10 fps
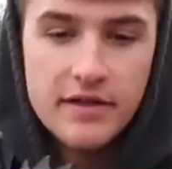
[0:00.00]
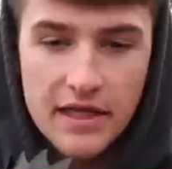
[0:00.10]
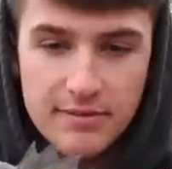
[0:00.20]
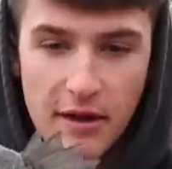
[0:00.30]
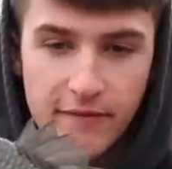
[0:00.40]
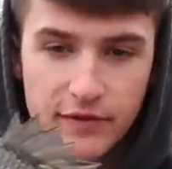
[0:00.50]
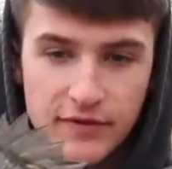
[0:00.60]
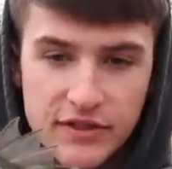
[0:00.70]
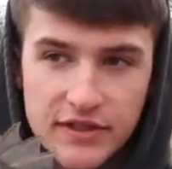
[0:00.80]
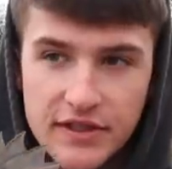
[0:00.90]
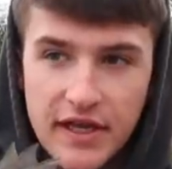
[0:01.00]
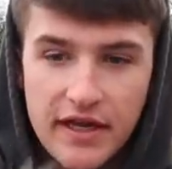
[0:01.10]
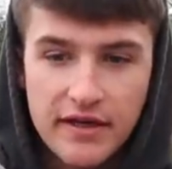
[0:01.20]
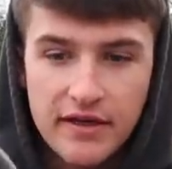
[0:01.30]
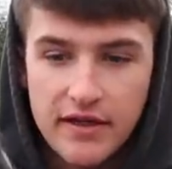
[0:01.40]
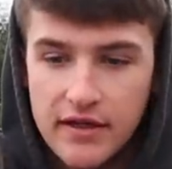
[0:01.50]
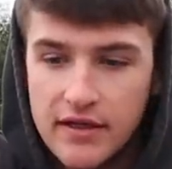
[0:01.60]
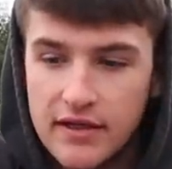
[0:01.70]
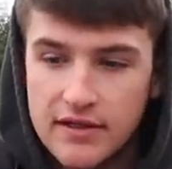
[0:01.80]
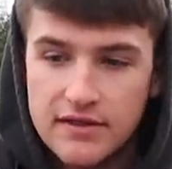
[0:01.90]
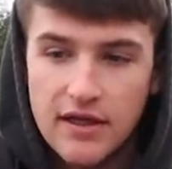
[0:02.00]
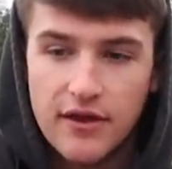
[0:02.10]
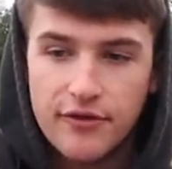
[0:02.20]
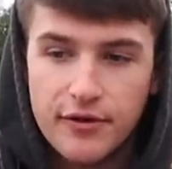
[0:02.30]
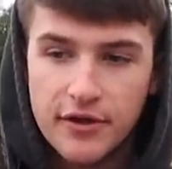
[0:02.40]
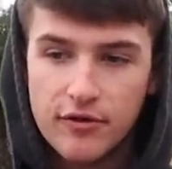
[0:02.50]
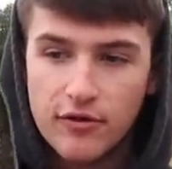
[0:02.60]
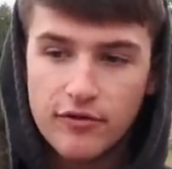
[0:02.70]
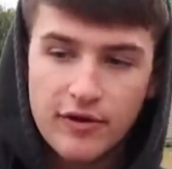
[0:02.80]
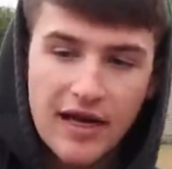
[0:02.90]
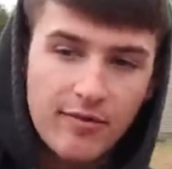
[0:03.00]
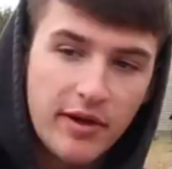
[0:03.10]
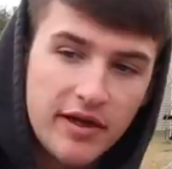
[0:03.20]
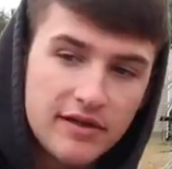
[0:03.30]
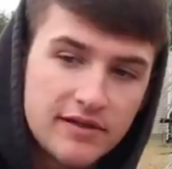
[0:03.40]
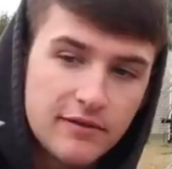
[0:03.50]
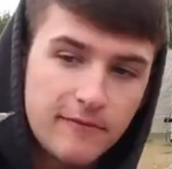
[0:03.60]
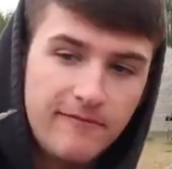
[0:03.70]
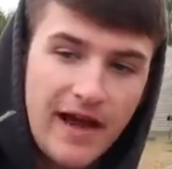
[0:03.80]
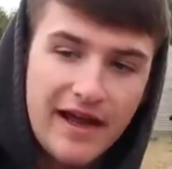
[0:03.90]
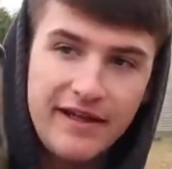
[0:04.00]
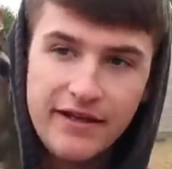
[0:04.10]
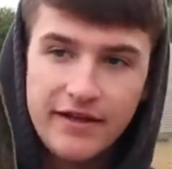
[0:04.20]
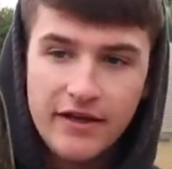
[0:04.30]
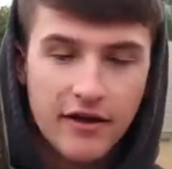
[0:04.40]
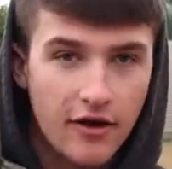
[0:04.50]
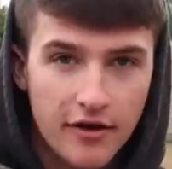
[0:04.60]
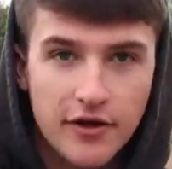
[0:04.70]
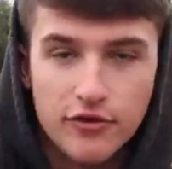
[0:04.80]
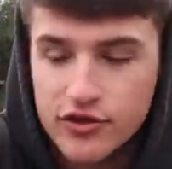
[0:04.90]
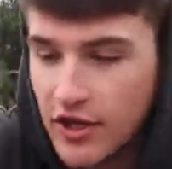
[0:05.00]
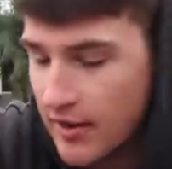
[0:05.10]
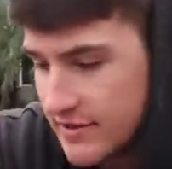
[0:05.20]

That's my first fish of the day. Solid three and a quarter, three and a half pounds, a little fatty on the old trap.